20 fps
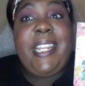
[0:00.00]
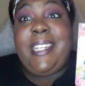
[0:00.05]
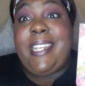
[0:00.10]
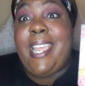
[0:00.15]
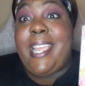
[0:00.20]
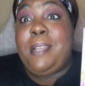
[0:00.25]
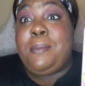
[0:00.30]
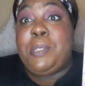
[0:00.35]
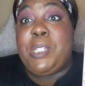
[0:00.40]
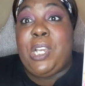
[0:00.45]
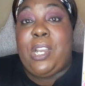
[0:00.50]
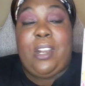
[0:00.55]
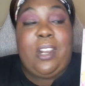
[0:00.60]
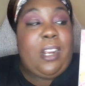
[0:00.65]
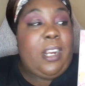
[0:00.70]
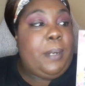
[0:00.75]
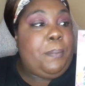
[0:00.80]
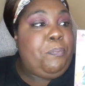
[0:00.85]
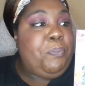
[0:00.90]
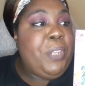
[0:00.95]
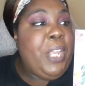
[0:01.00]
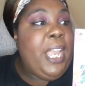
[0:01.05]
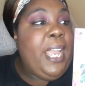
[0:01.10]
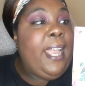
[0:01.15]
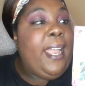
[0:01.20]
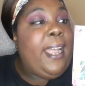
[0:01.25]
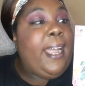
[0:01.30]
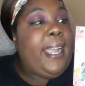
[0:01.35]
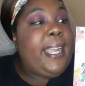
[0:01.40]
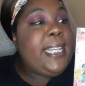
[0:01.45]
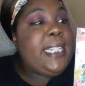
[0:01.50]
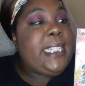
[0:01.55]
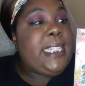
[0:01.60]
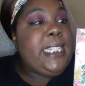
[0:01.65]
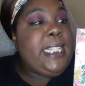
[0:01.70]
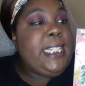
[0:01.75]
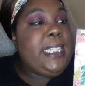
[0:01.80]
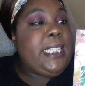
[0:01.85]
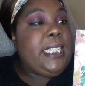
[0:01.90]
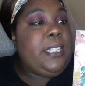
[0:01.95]
names are High
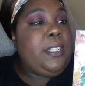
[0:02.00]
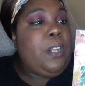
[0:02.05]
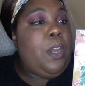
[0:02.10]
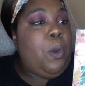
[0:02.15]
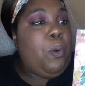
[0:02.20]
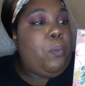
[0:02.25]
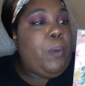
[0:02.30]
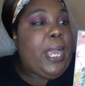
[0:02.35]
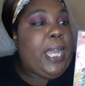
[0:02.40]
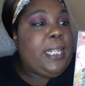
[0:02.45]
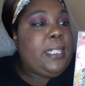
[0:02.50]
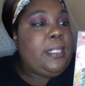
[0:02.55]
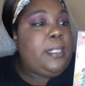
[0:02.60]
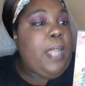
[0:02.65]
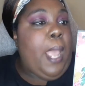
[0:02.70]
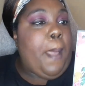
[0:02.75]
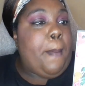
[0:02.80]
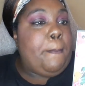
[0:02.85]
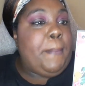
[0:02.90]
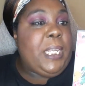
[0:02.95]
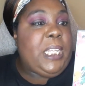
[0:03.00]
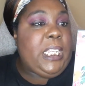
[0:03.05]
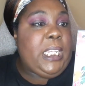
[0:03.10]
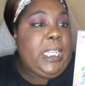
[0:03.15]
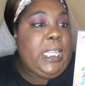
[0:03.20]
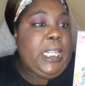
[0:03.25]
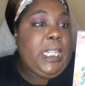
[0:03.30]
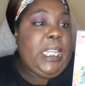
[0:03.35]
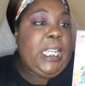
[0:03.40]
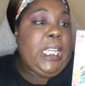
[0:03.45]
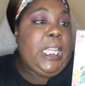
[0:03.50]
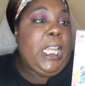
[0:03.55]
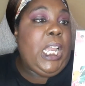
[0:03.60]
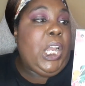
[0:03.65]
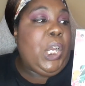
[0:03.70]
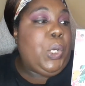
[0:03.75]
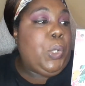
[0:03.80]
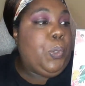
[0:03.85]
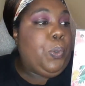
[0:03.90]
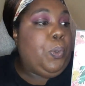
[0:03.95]
Season, Rattan Bikini,
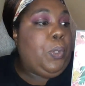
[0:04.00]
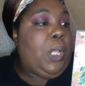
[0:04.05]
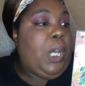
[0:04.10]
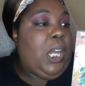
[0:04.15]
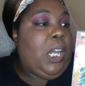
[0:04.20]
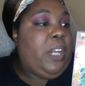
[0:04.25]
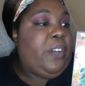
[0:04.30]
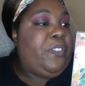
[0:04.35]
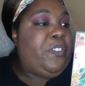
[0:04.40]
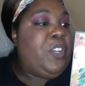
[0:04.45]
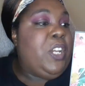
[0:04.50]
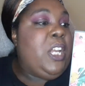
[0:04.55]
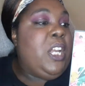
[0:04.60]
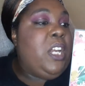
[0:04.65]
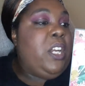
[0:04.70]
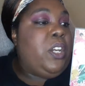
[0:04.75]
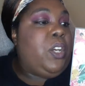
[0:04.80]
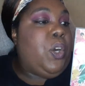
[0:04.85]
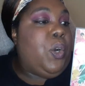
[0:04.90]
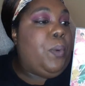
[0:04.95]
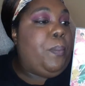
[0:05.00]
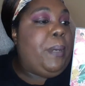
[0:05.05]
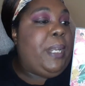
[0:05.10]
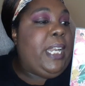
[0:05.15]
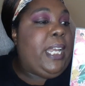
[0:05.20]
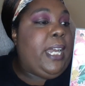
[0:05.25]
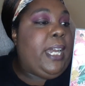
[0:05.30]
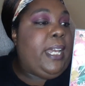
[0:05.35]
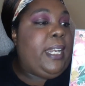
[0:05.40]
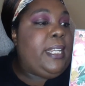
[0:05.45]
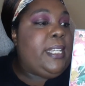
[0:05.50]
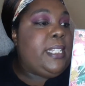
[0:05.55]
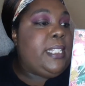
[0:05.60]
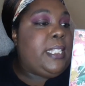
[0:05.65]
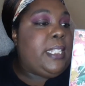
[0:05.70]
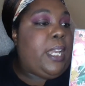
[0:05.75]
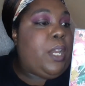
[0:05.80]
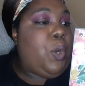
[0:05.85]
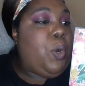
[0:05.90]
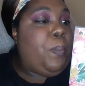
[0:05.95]
Cool Off, Gold
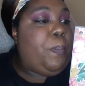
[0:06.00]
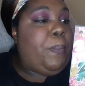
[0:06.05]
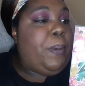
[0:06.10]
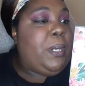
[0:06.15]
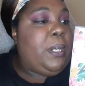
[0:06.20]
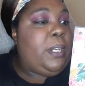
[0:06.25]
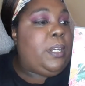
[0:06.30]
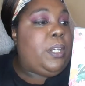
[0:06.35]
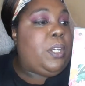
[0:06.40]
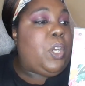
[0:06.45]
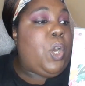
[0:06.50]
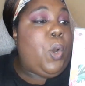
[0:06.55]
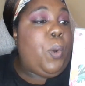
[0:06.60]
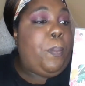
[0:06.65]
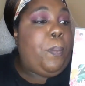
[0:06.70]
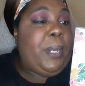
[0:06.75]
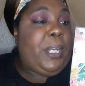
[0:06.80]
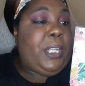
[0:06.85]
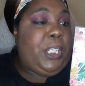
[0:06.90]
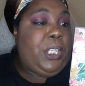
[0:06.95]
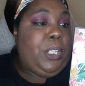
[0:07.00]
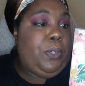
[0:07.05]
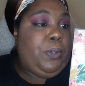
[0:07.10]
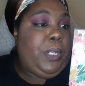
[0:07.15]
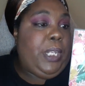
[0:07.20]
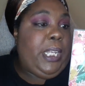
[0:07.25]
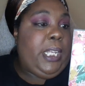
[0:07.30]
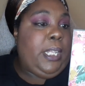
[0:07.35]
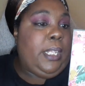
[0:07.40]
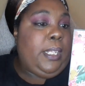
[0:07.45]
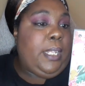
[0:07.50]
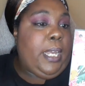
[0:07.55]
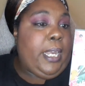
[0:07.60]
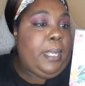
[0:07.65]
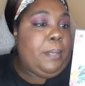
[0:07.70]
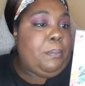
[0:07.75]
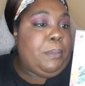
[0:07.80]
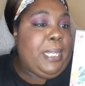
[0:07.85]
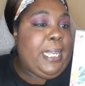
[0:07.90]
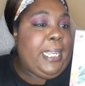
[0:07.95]
Bananas, Copa Cutie,
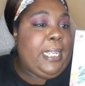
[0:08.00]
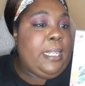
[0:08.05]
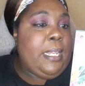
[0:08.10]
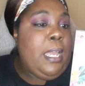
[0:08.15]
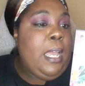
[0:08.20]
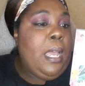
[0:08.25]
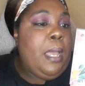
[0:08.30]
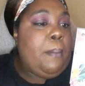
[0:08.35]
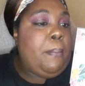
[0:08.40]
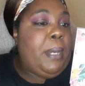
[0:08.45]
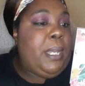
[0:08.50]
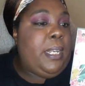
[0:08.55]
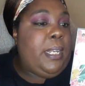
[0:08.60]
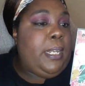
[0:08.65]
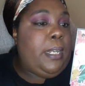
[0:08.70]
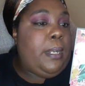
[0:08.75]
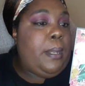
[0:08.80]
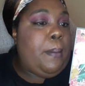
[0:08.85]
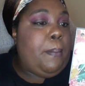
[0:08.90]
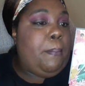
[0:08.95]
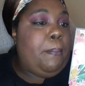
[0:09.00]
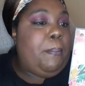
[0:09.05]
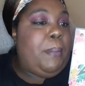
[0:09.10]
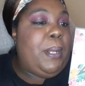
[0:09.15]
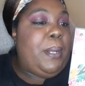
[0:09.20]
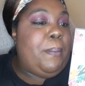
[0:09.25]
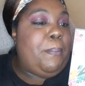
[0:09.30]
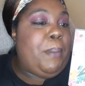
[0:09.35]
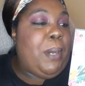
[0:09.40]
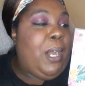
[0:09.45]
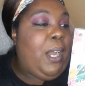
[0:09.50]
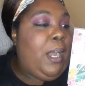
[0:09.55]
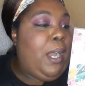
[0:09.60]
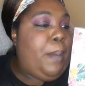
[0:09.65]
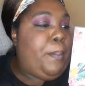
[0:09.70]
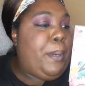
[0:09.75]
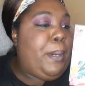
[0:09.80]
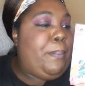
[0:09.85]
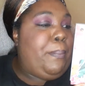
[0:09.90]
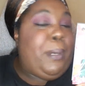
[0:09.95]
Limelight,
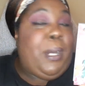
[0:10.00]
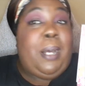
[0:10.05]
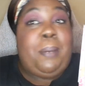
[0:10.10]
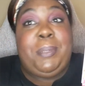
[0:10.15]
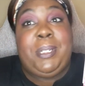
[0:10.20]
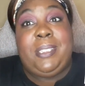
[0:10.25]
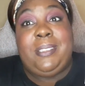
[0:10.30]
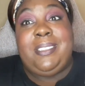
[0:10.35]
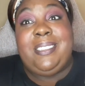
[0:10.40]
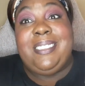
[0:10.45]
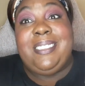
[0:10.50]
Bahama Mama.